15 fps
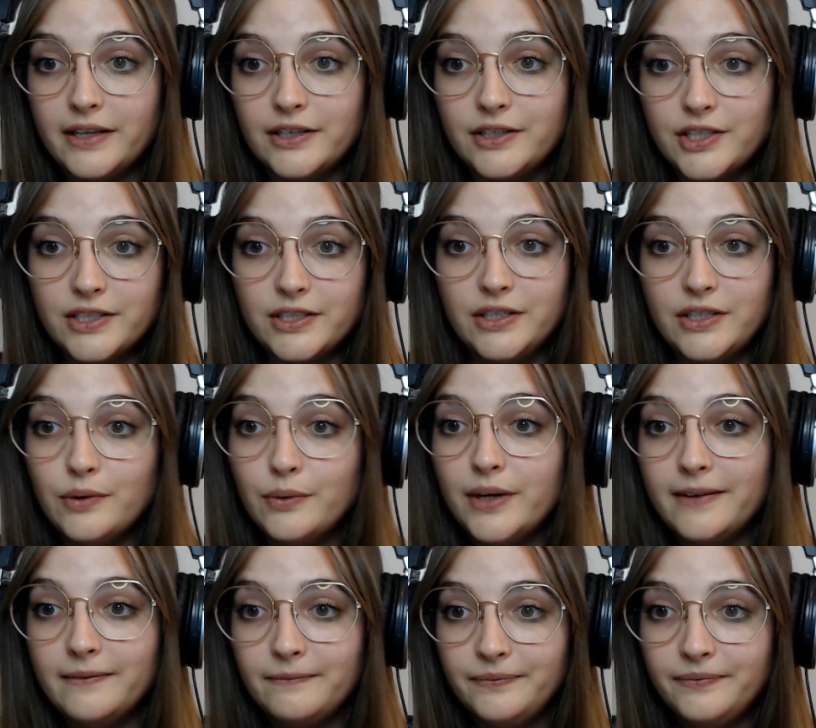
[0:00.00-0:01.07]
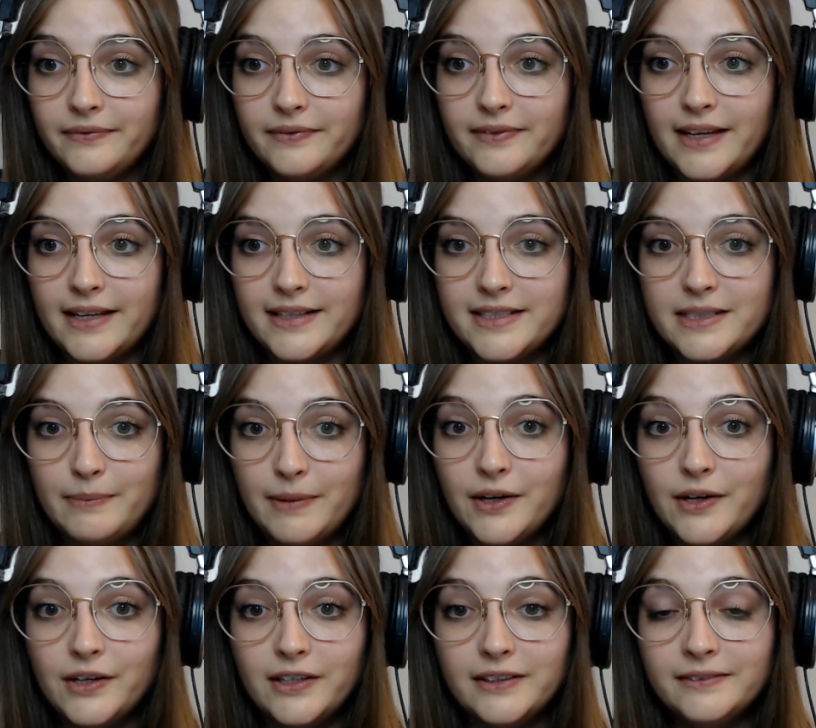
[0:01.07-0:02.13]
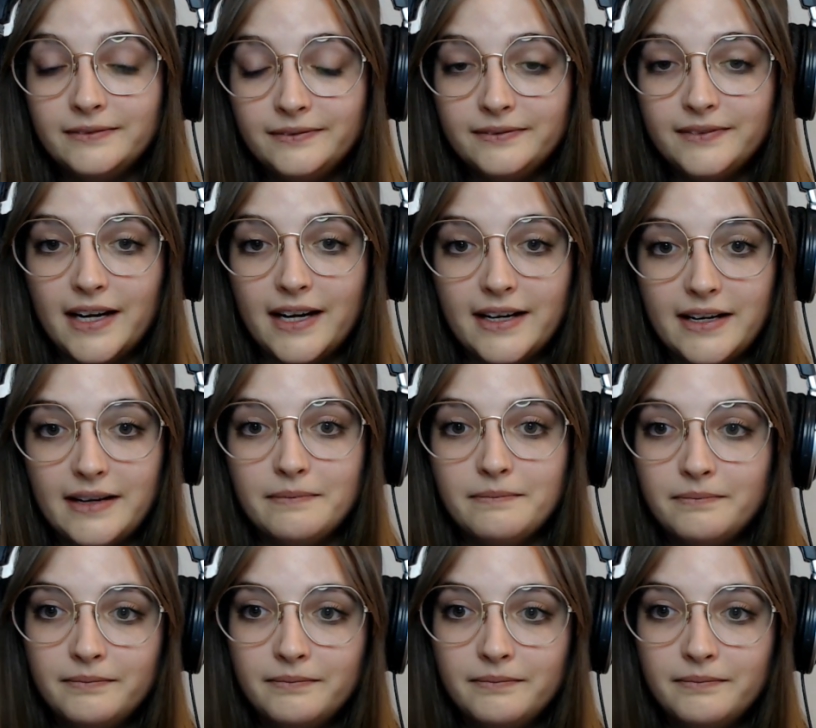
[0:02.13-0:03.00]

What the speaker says: you just do it. That's Spiegel, and he